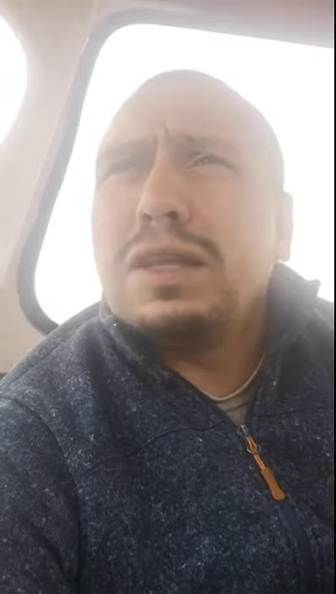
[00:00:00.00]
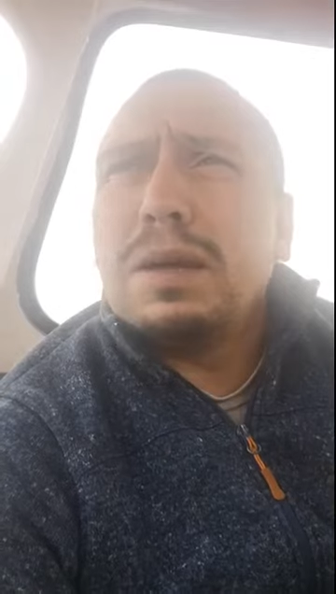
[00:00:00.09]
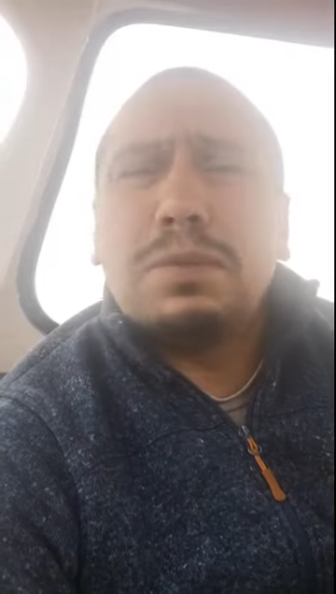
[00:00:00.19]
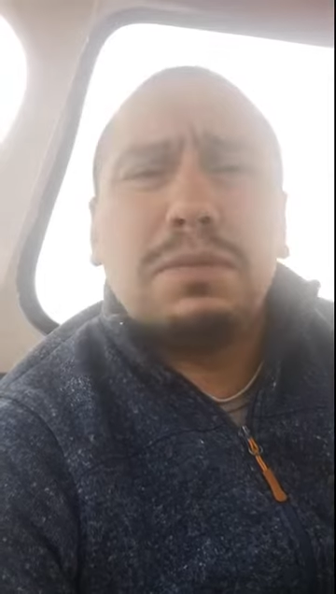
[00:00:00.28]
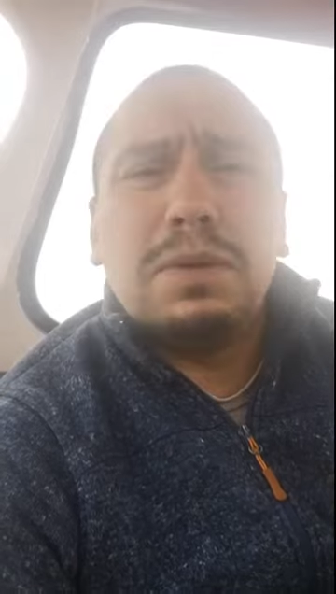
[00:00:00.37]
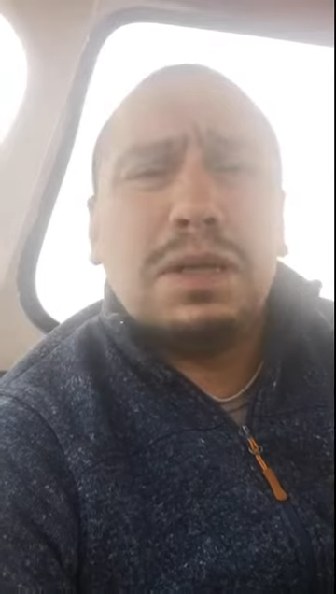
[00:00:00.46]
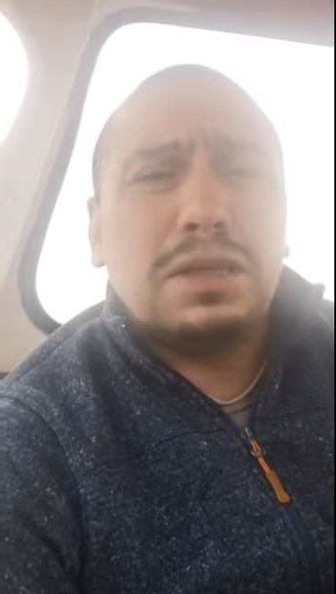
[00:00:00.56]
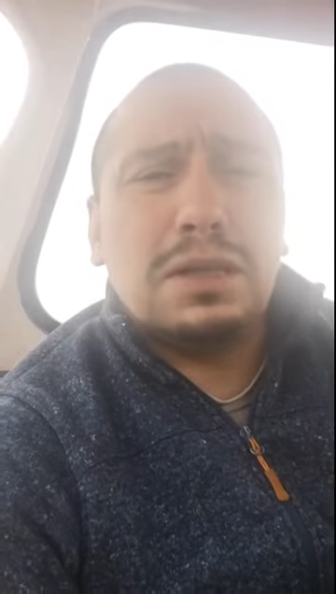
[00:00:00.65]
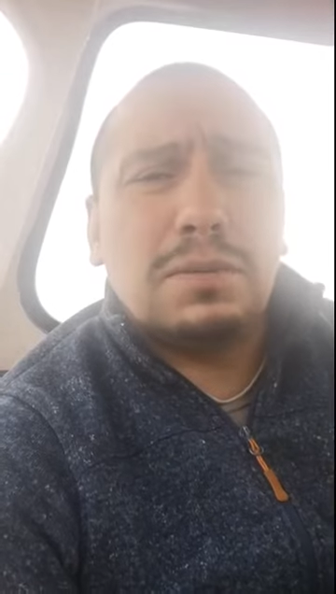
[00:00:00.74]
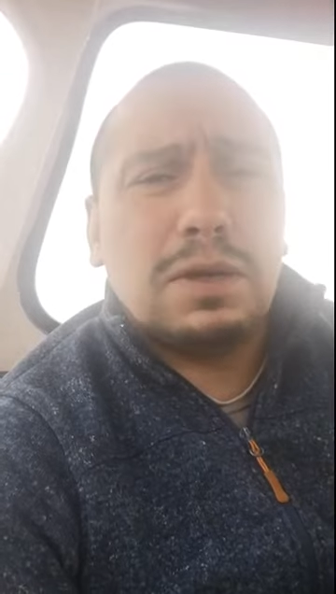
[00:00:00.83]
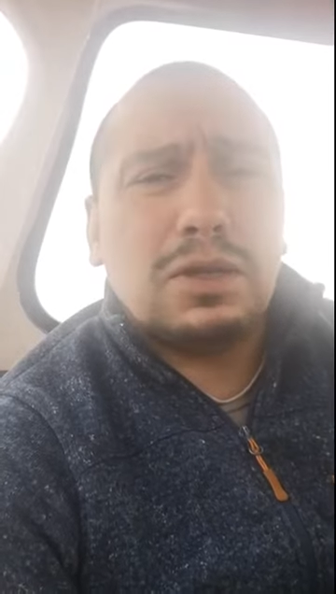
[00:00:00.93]

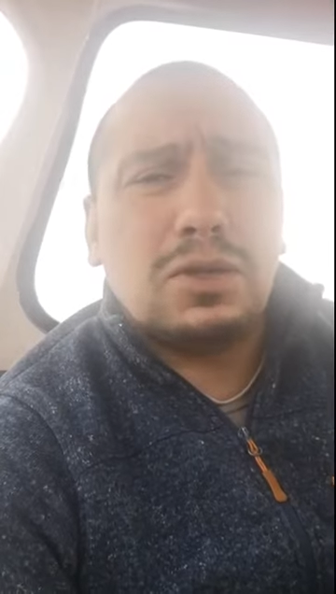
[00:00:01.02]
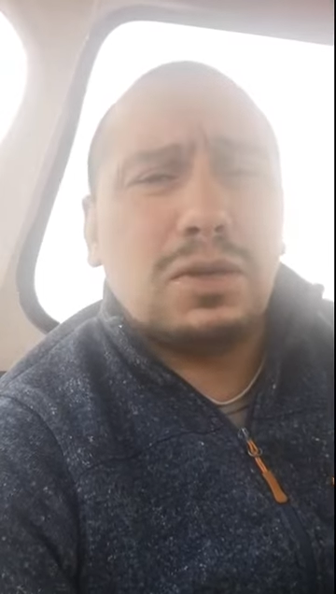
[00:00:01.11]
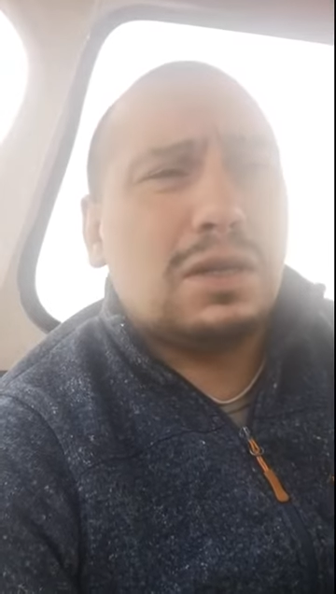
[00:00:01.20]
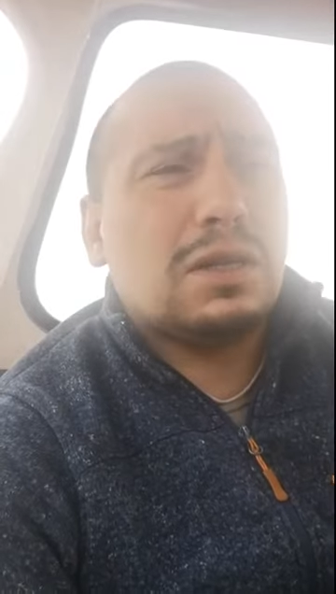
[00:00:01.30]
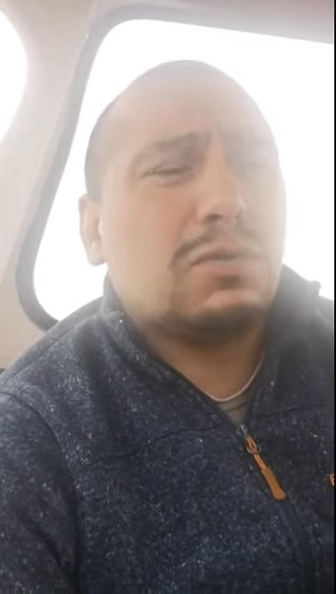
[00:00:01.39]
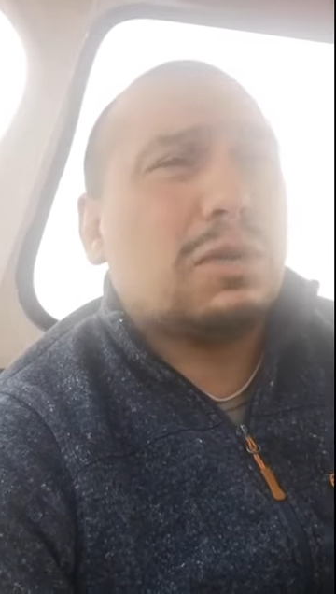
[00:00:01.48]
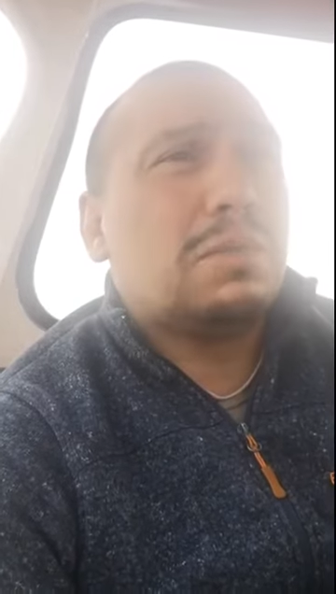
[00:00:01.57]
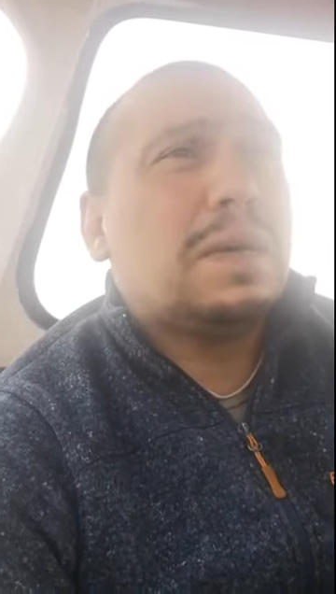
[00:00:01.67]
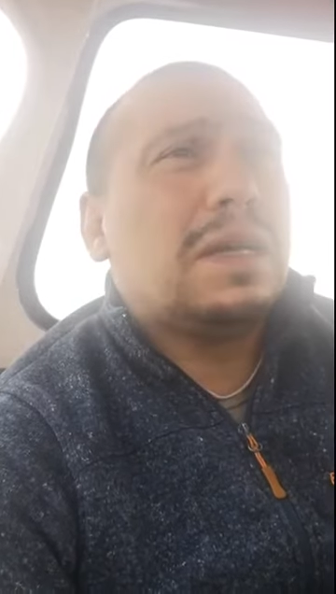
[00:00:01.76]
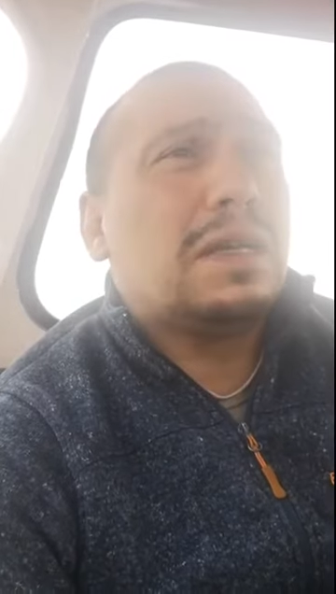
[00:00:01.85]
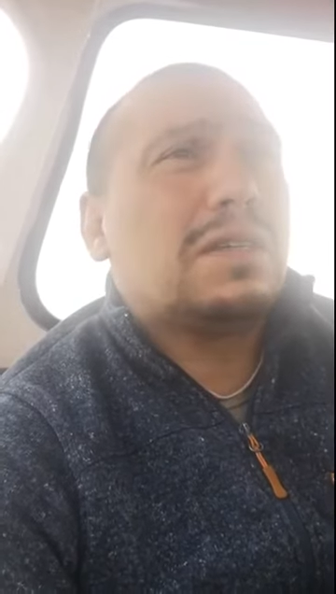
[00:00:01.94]
adaptability actually that's what
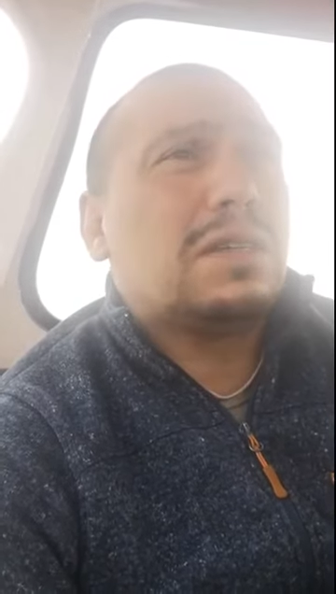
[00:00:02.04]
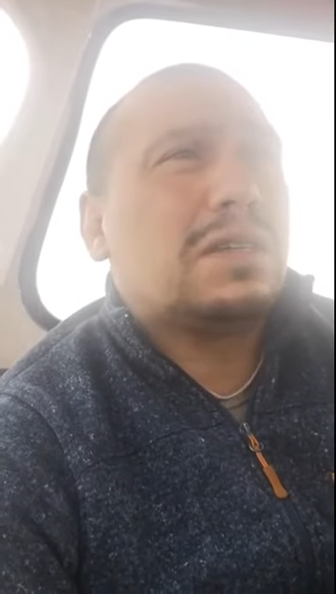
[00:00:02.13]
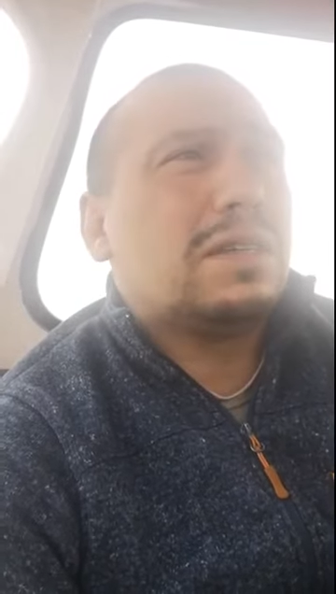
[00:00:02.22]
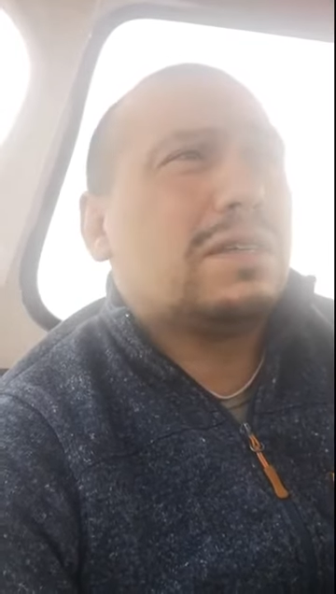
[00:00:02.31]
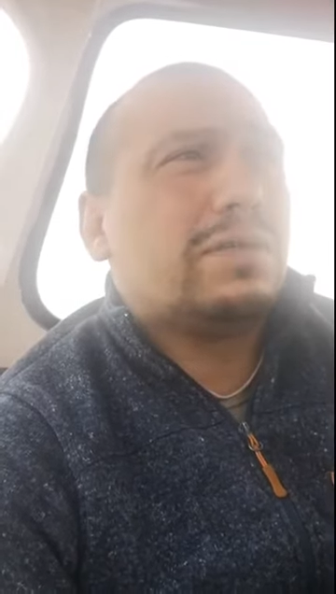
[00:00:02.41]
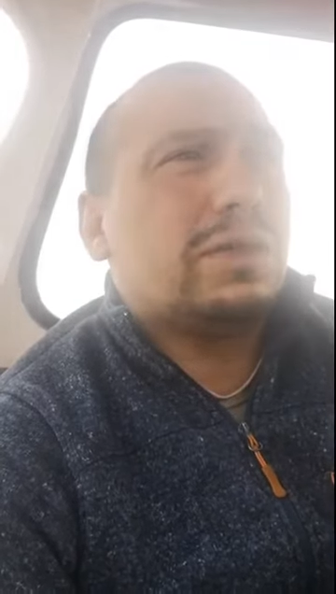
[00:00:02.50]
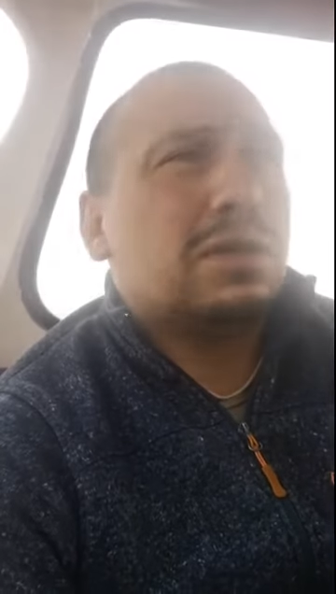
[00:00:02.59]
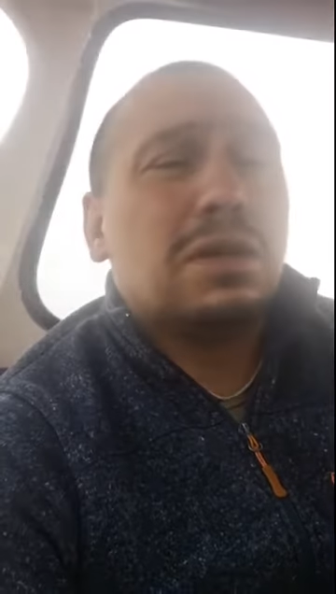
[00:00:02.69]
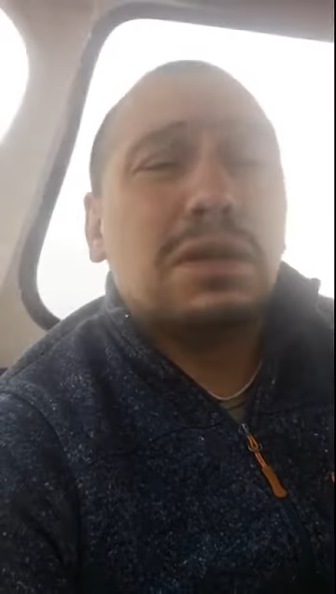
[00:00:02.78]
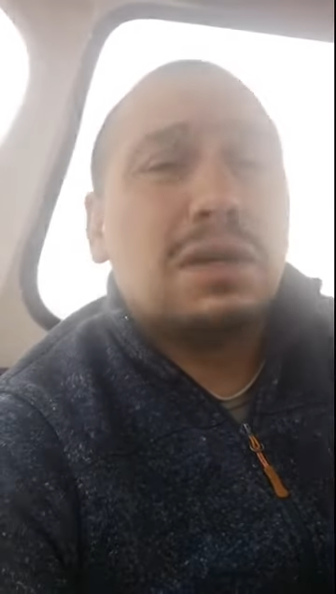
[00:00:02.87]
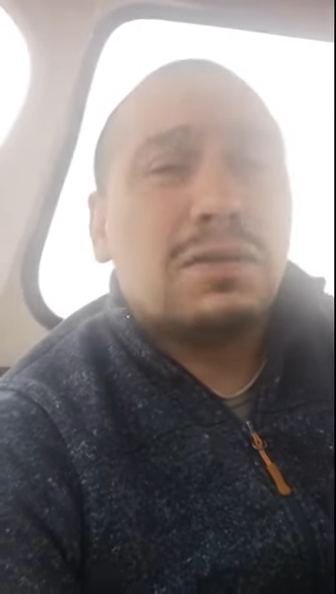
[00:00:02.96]
made us successful
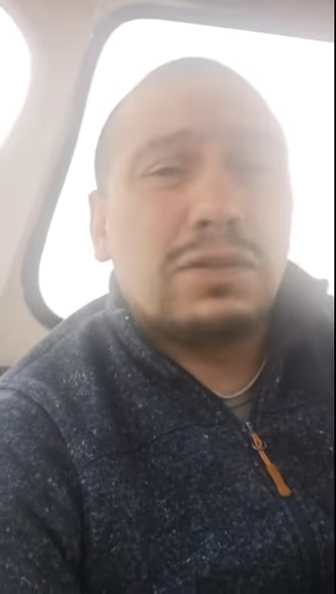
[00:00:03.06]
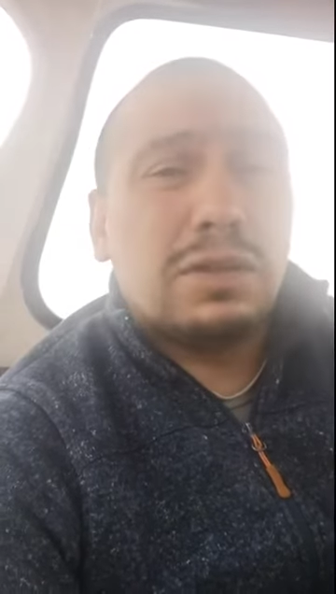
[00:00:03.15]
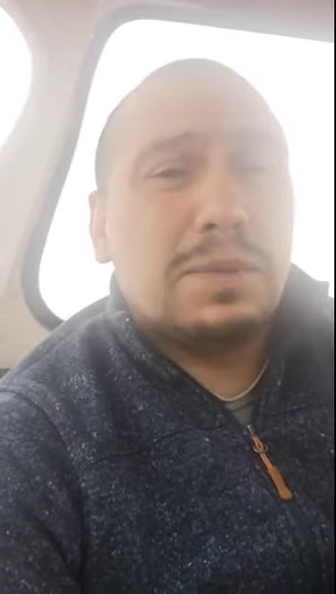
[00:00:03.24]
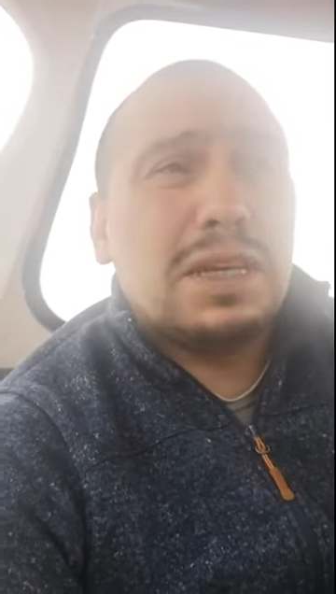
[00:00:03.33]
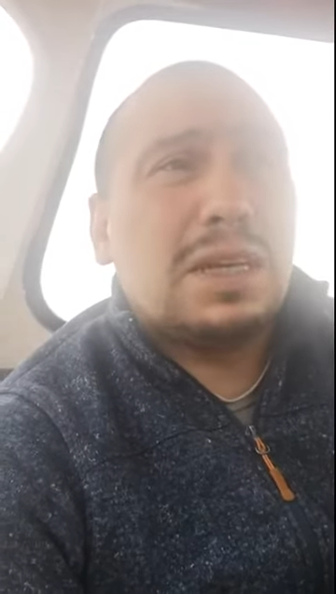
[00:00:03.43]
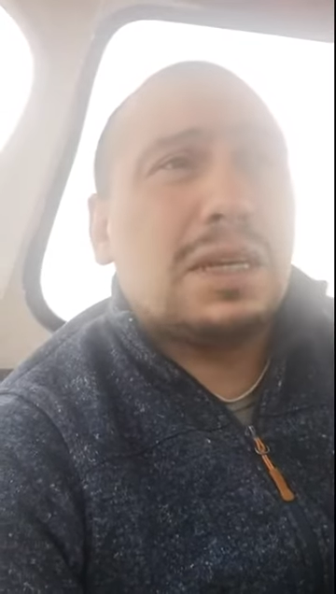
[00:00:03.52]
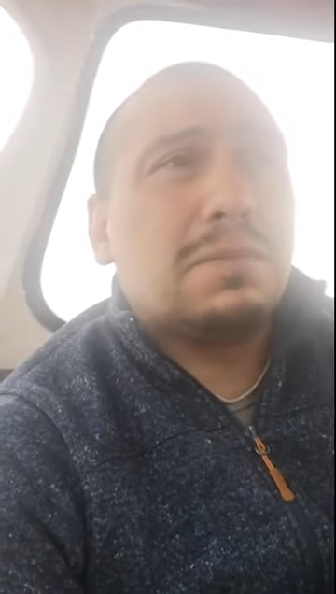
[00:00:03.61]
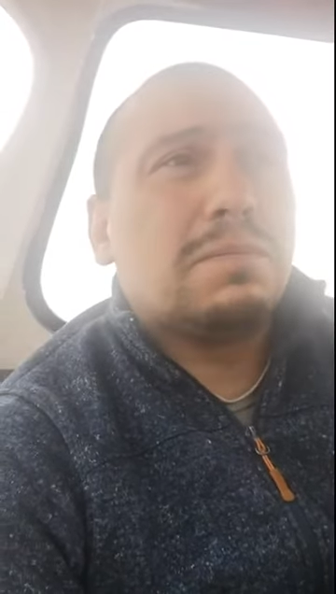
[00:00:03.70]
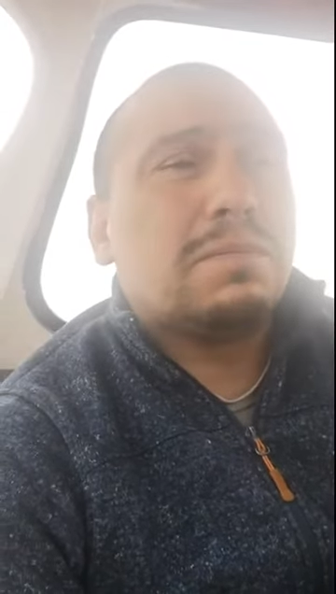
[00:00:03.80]
from the beginning